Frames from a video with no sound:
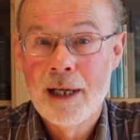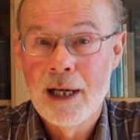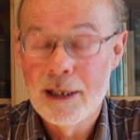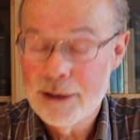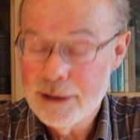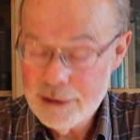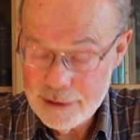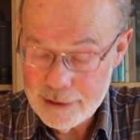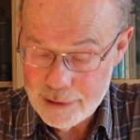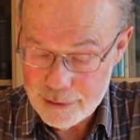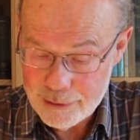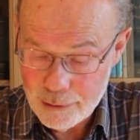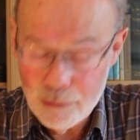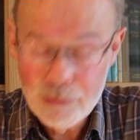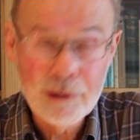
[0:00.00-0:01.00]
and
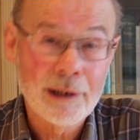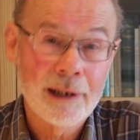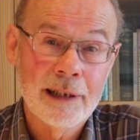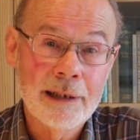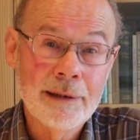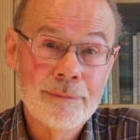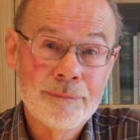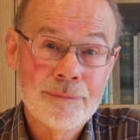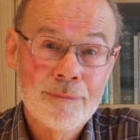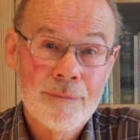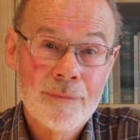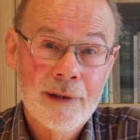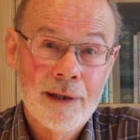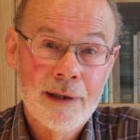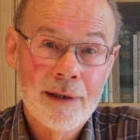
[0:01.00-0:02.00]
locally,
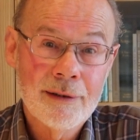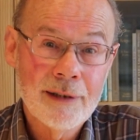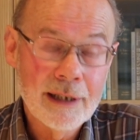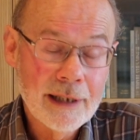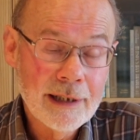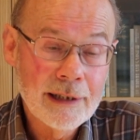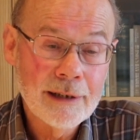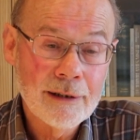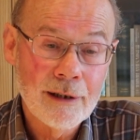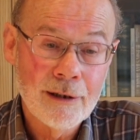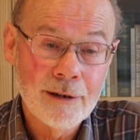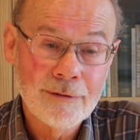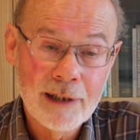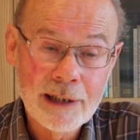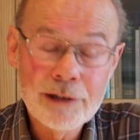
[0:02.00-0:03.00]
the area
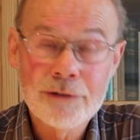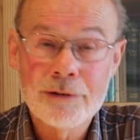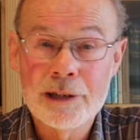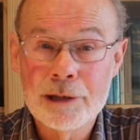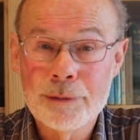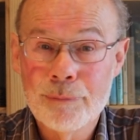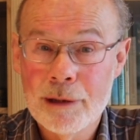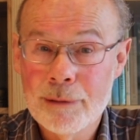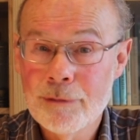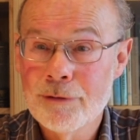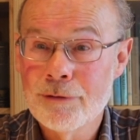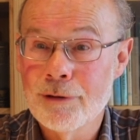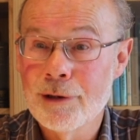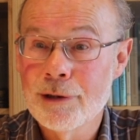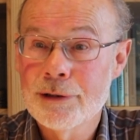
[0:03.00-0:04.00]
of ice-rich
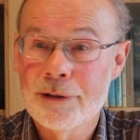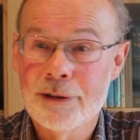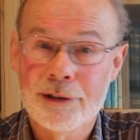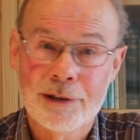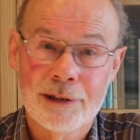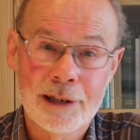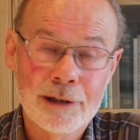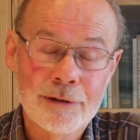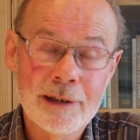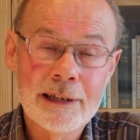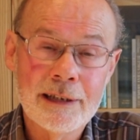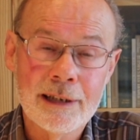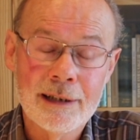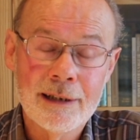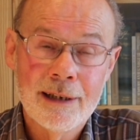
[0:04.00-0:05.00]
permafrost that's
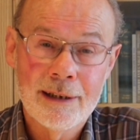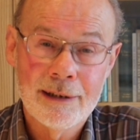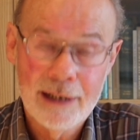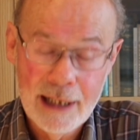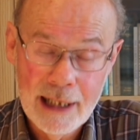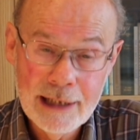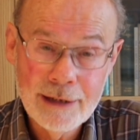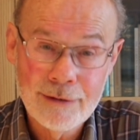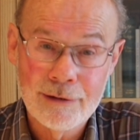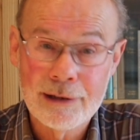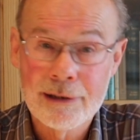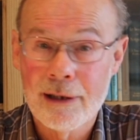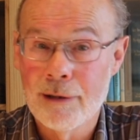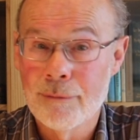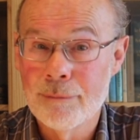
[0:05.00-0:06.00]
degrading at the head of the
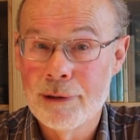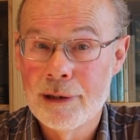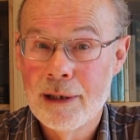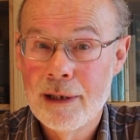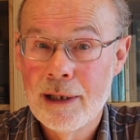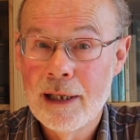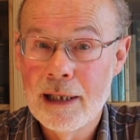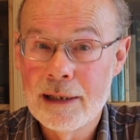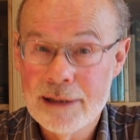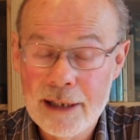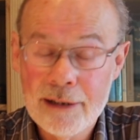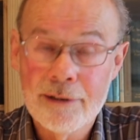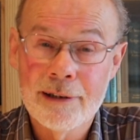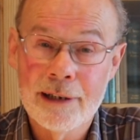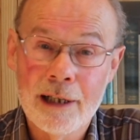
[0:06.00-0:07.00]
slump is
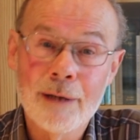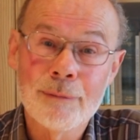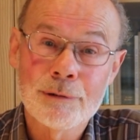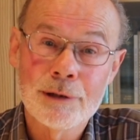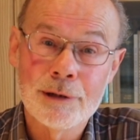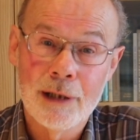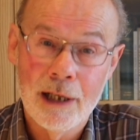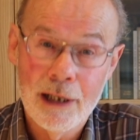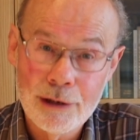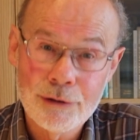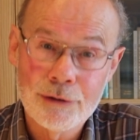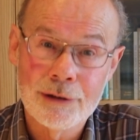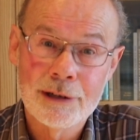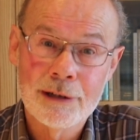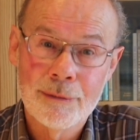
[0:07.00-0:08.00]
anything up to
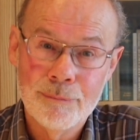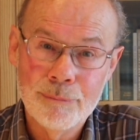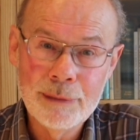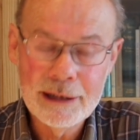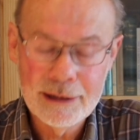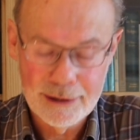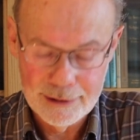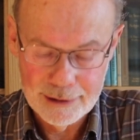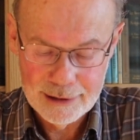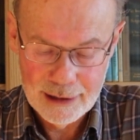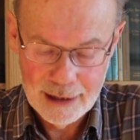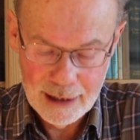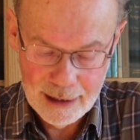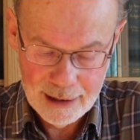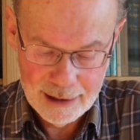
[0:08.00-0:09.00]
100 metres
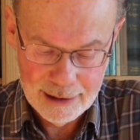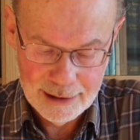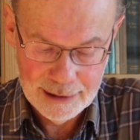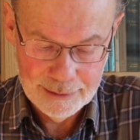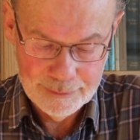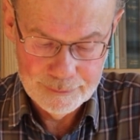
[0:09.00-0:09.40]
high.